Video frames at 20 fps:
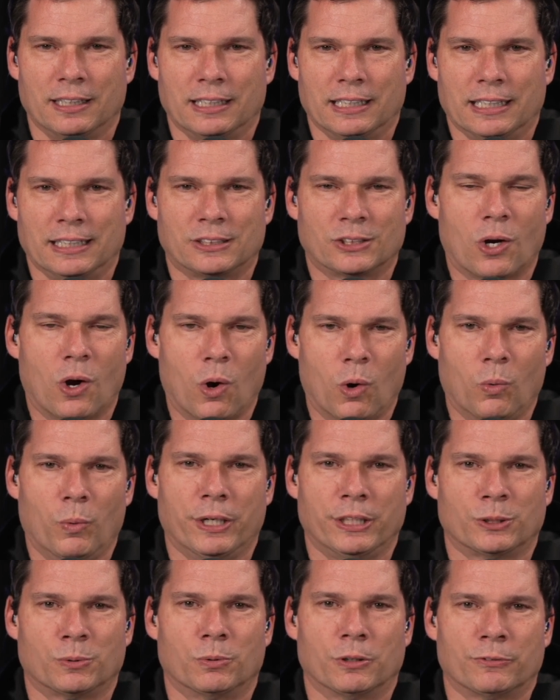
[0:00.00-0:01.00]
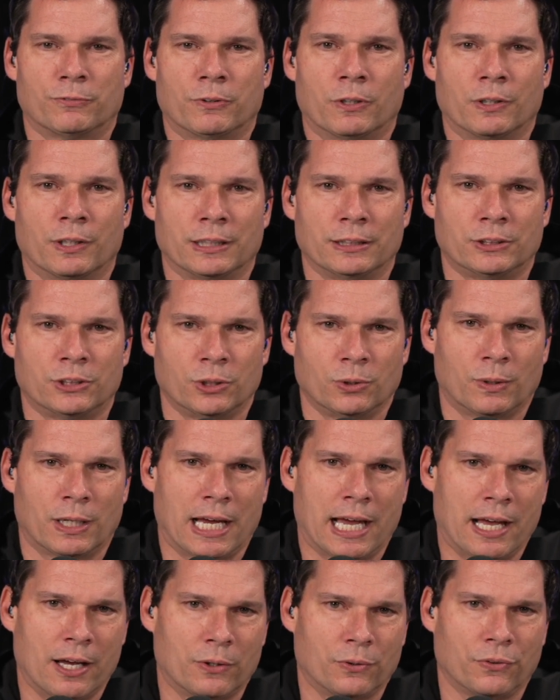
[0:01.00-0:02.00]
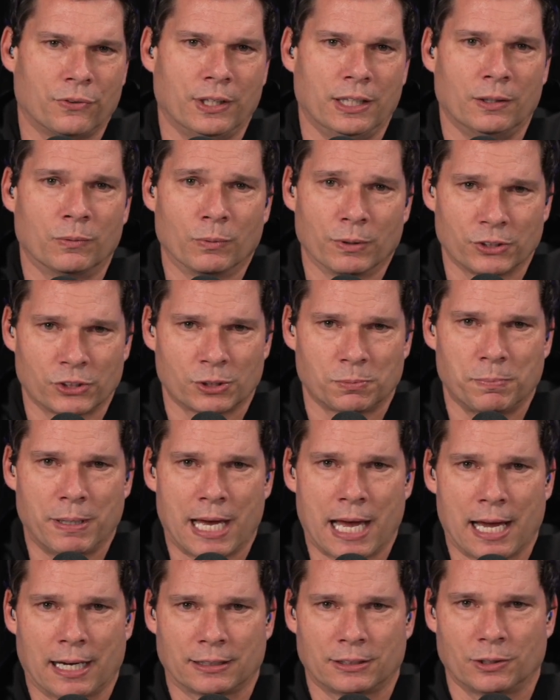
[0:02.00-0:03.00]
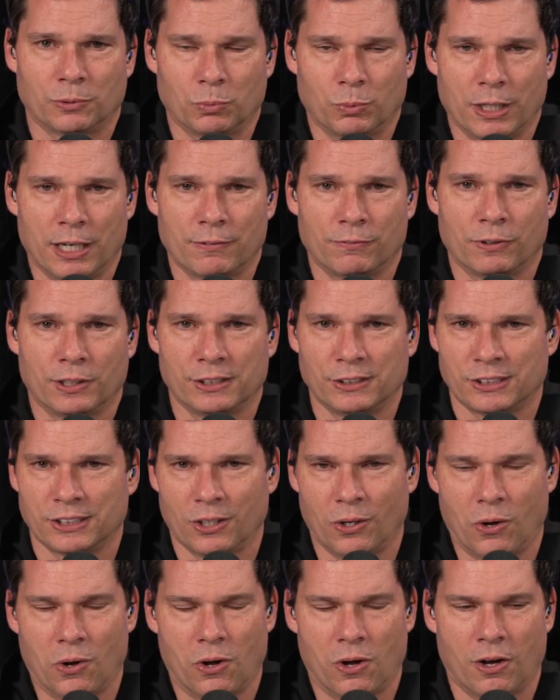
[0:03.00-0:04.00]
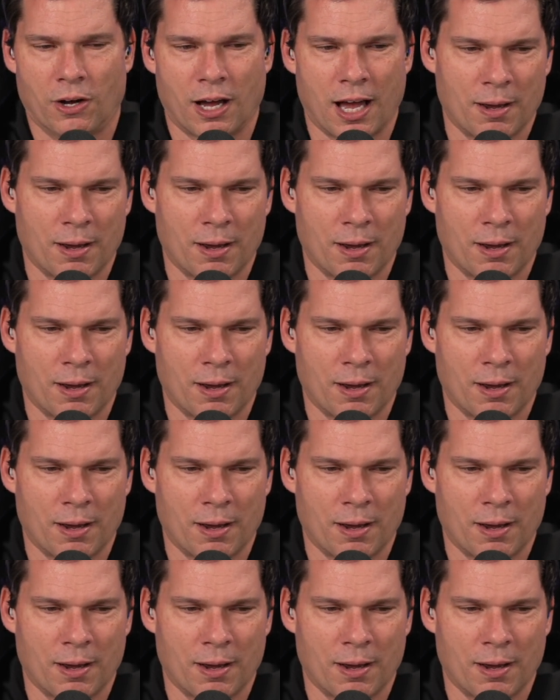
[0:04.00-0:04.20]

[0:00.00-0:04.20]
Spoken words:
it's always referring to a healthy respect, a reverence and awe.